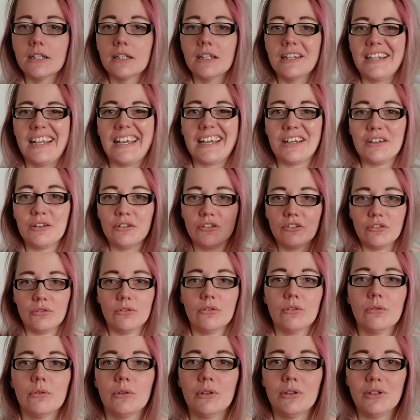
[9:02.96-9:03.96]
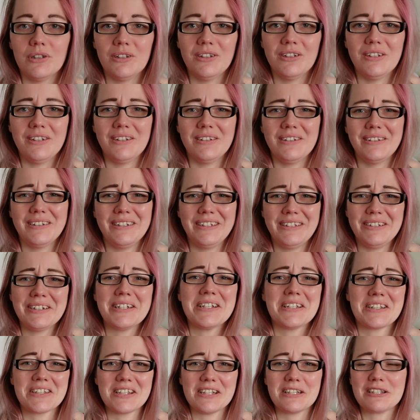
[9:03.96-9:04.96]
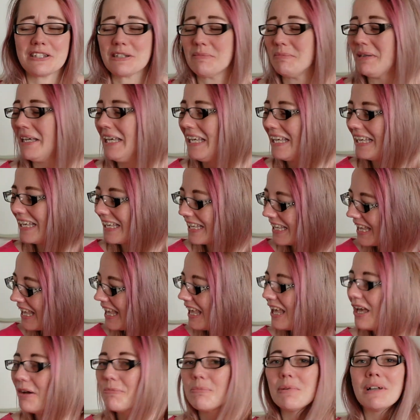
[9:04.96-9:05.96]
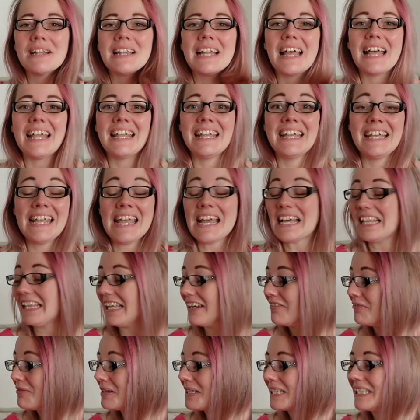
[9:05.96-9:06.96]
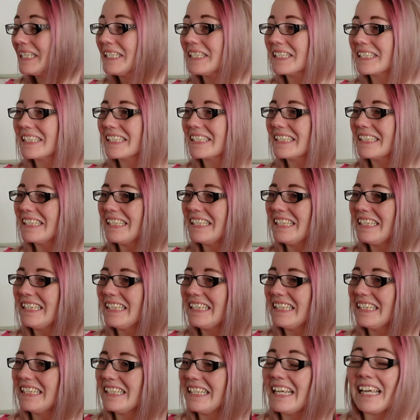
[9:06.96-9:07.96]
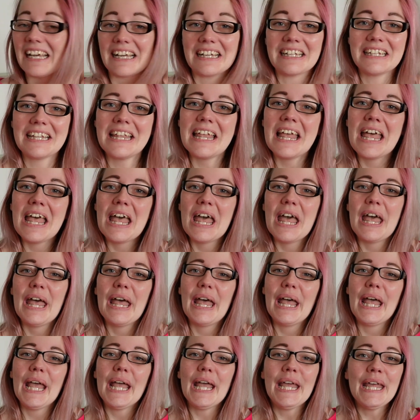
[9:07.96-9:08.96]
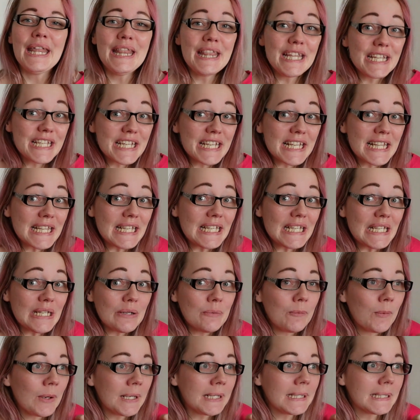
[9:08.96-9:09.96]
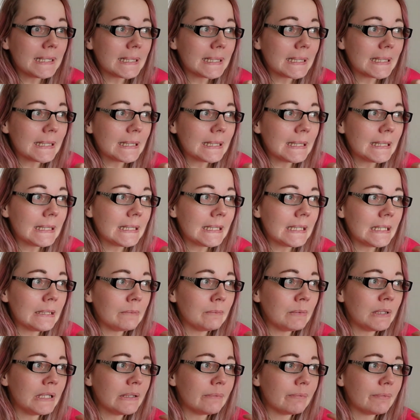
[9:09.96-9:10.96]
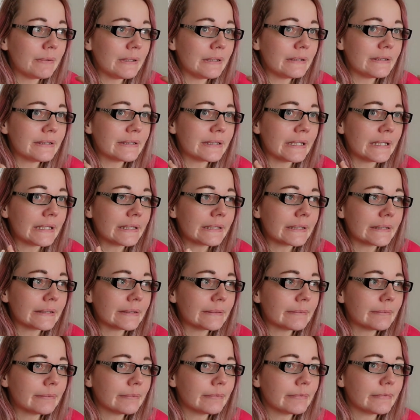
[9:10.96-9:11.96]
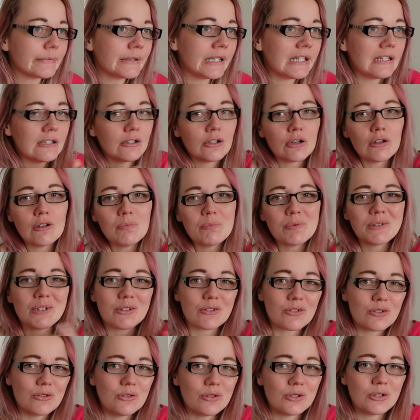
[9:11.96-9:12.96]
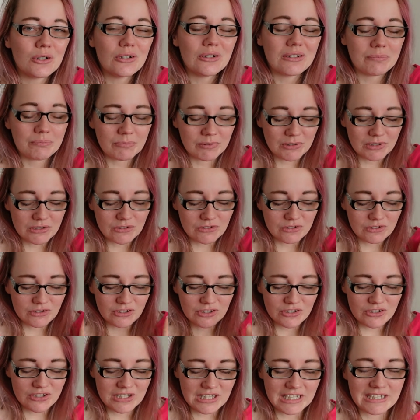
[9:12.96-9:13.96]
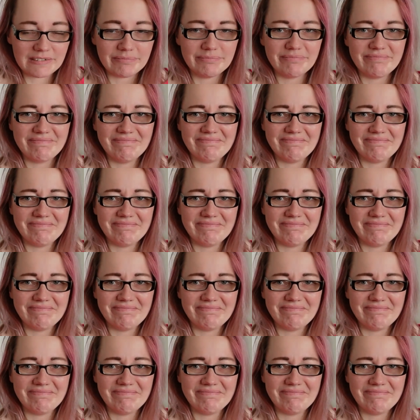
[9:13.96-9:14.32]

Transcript: Yeah, you can still see me. But like, yeah, like when it's, yeah, in the chilly, when it feels like a little cold but not too cold, but just like,